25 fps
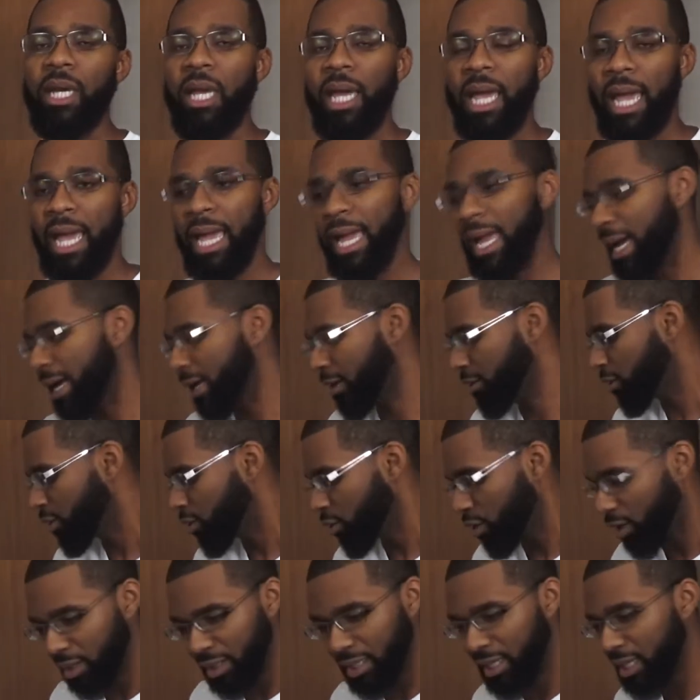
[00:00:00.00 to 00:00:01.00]
and
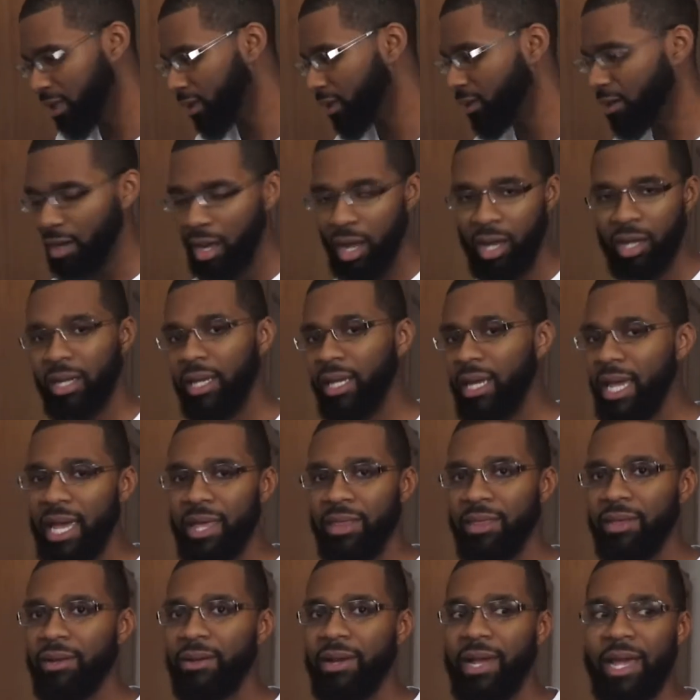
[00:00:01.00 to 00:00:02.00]
you can get it all
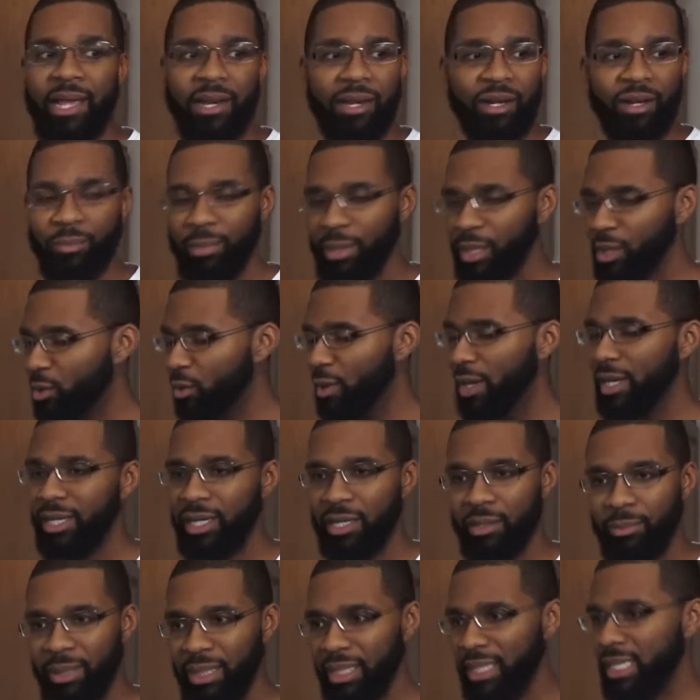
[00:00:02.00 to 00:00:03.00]
together, and it'll be quick,
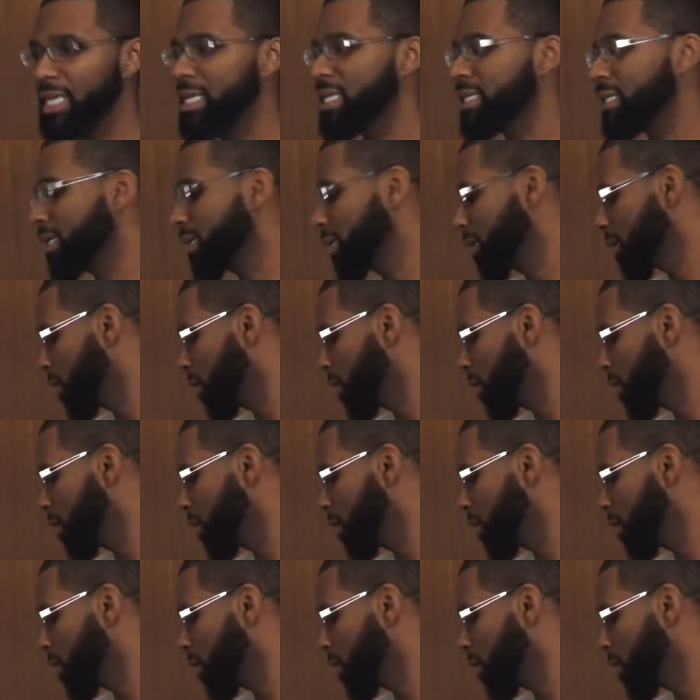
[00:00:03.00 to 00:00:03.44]
it'll be easy.